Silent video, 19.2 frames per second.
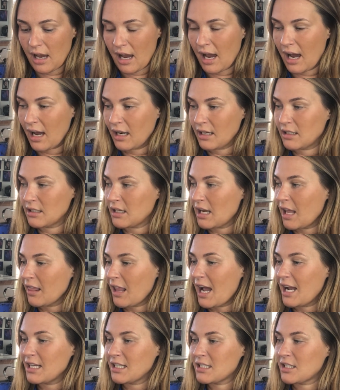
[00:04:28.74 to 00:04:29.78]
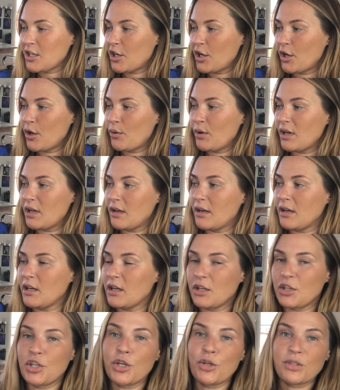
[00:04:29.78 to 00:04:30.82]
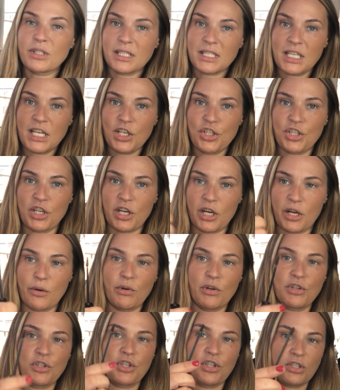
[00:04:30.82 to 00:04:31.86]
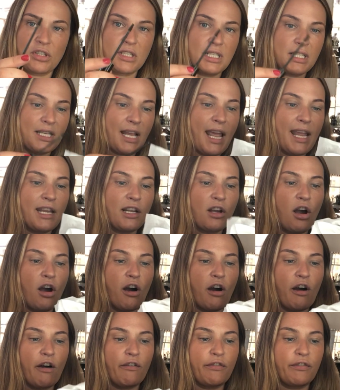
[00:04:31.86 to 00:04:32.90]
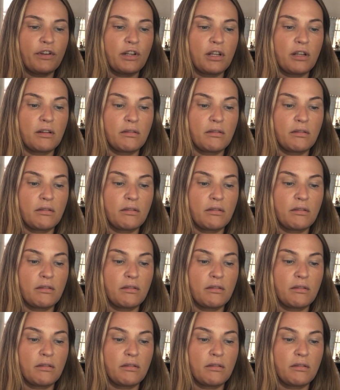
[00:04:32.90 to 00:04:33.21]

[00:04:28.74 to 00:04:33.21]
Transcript: and I like to use a tissue just to take off